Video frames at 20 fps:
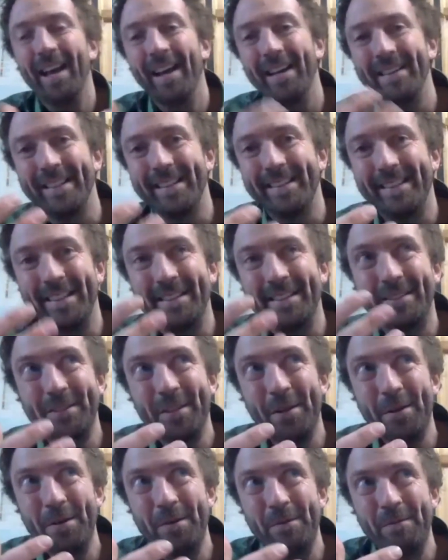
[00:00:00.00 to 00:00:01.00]
There's
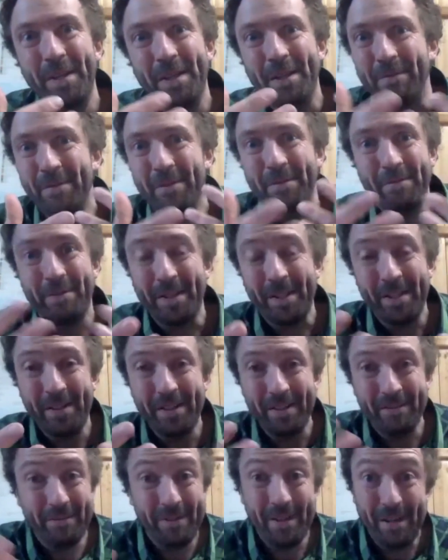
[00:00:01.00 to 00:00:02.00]
so,
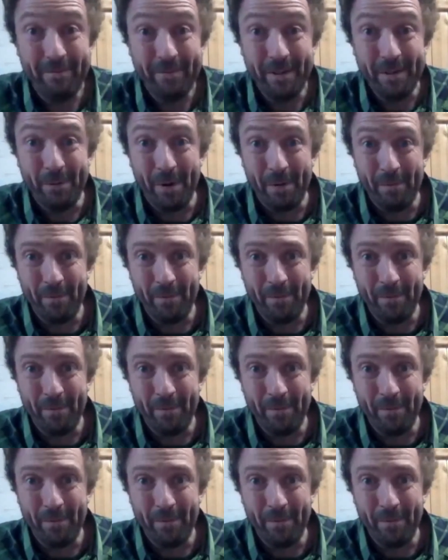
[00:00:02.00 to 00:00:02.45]
for everyone,